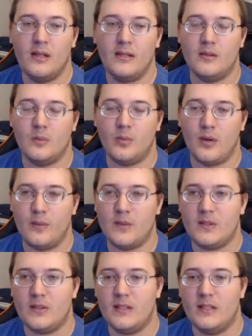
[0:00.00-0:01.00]
and
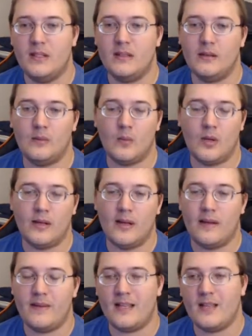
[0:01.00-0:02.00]
Supremacy and
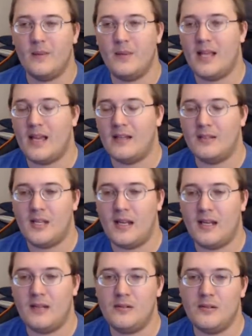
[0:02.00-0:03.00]
whatnot, that can be kind of
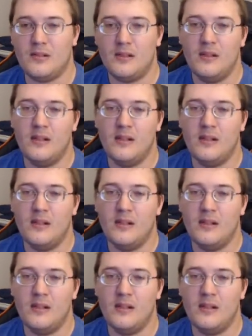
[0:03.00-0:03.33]
changed.